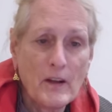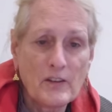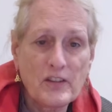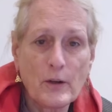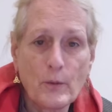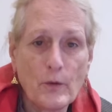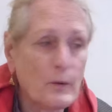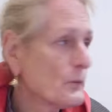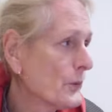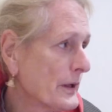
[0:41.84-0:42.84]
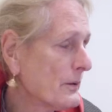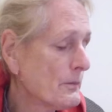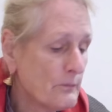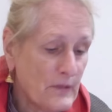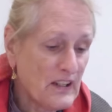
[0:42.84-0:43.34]
So we
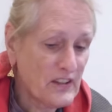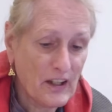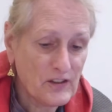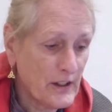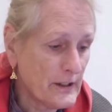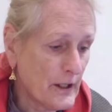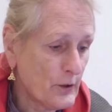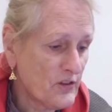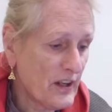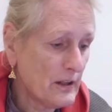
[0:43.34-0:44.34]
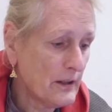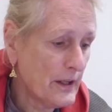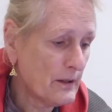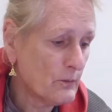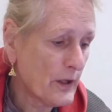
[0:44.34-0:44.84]
meet actually in a hotel
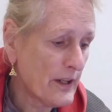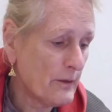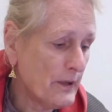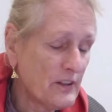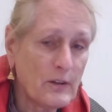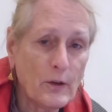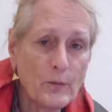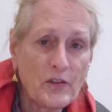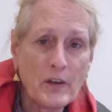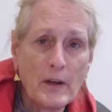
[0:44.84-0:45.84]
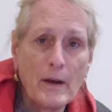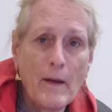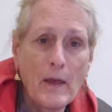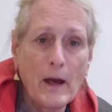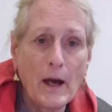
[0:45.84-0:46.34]
in one of their meeting rooms,
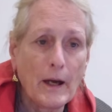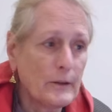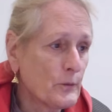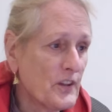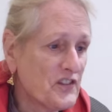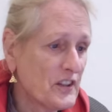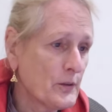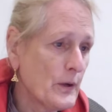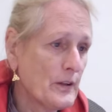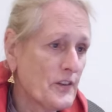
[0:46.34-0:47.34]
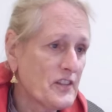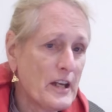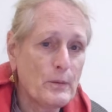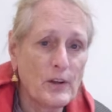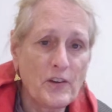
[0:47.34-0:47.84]
and we sit around the
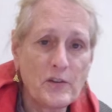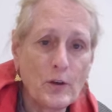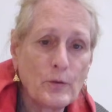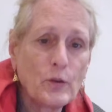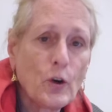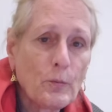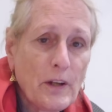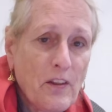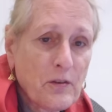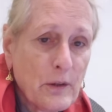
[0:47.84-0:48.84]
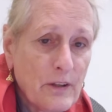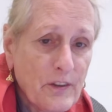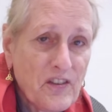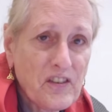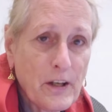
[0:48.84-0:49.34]
table. There's normally three of
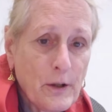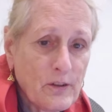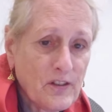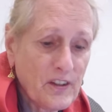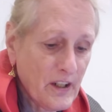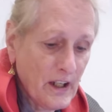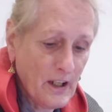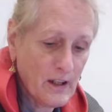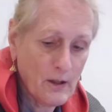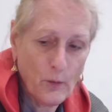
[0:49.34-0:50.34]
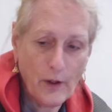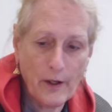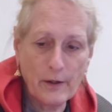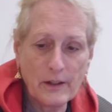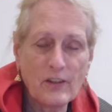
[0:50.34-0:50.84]
us, though today there were
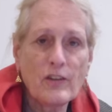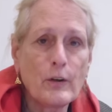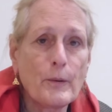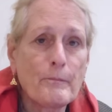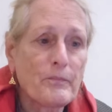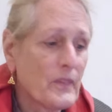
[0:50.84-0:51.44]
only two.